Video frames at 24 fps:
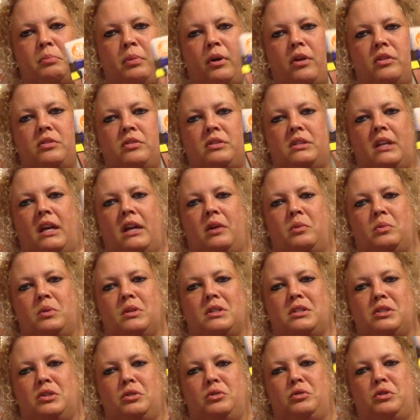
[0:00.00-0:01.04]
birthday
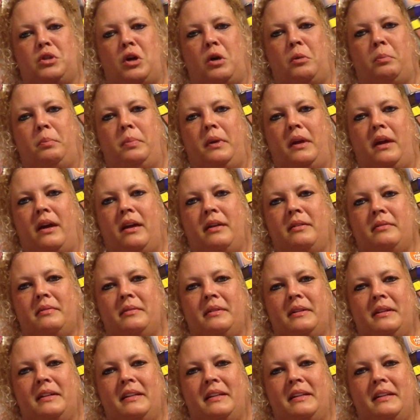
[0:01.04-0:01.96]
was Zootopia.